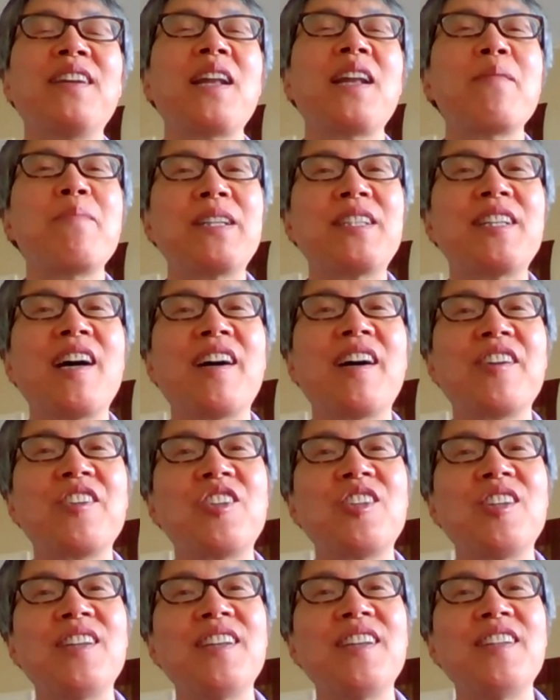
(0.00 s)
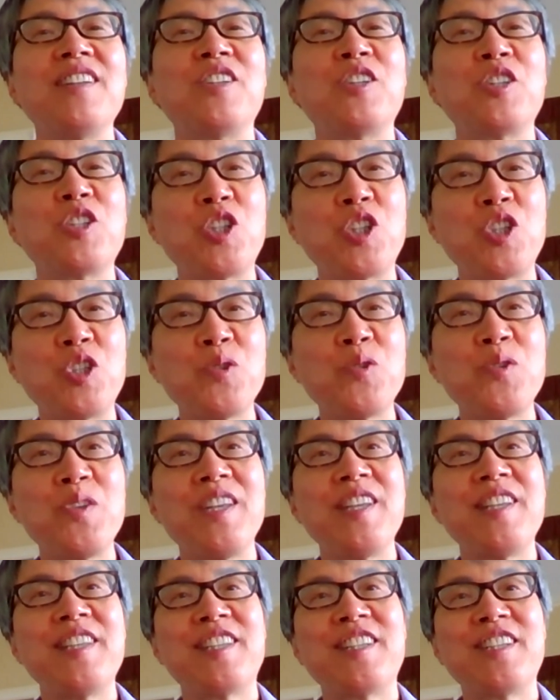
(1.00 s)
Lama Tashi, to
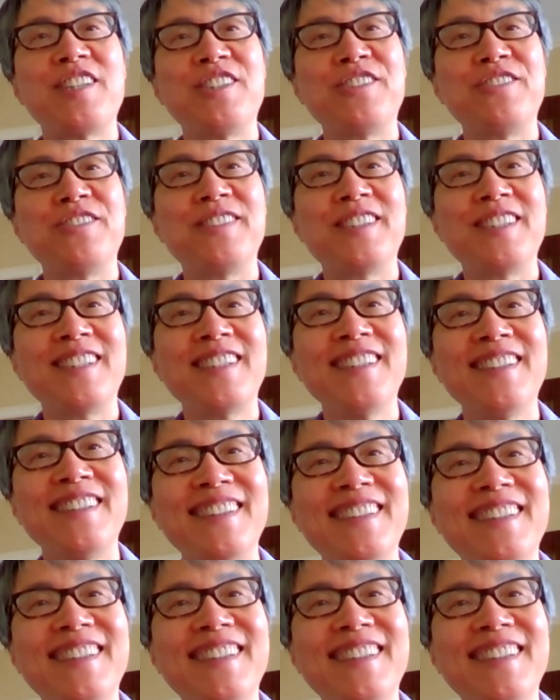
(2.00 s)
Eastover.